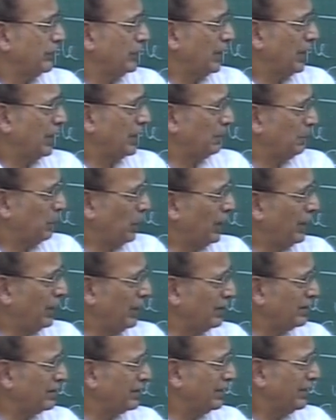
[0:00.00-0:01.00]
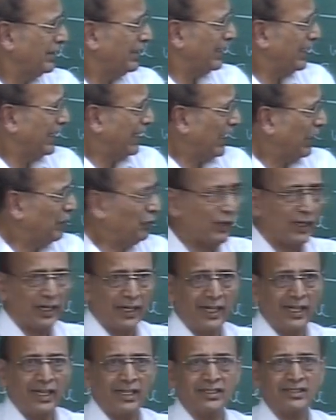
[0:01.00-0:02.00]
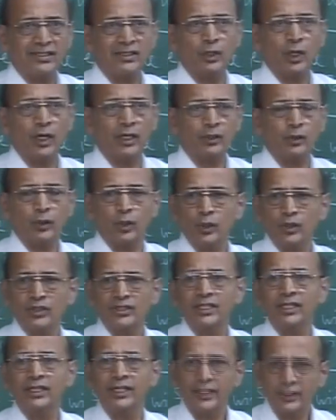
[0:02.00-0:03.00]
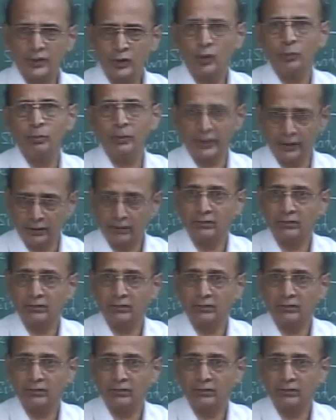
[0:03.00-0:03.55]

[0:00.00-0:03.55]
Yeah, the point is, if a trail is not closed, then it is open.